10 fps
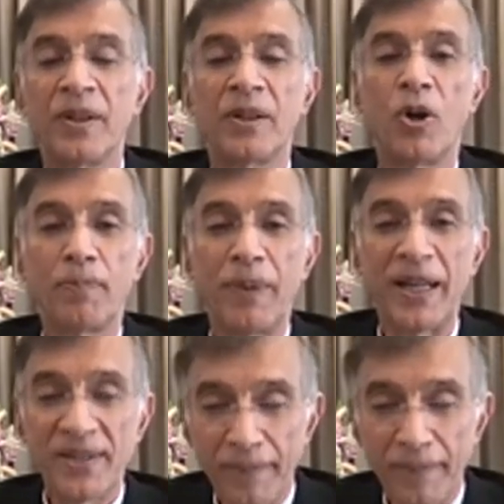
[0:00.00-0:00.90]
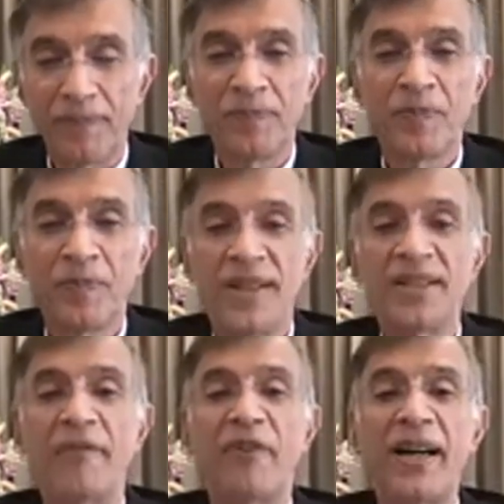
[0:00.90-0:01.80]
God bless him.
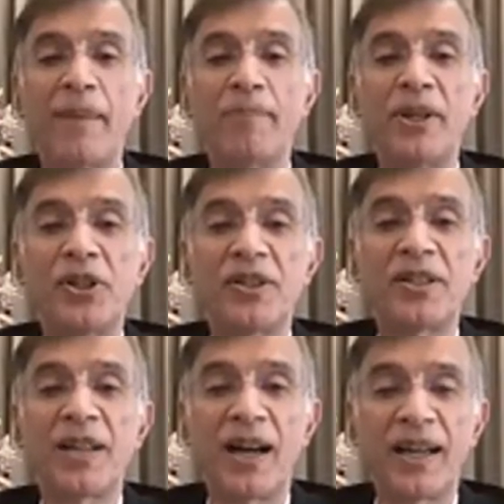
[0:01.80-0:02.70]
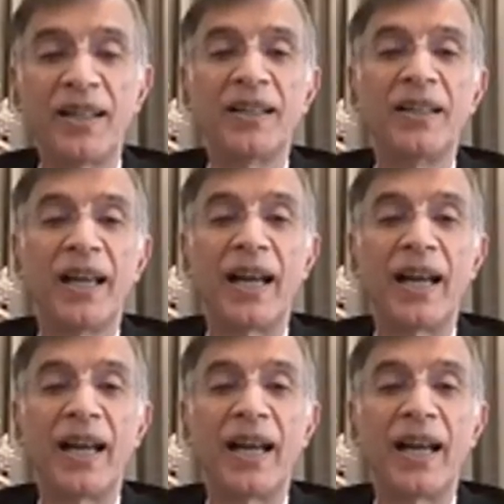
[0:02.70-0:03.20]
It's a very ambitious target,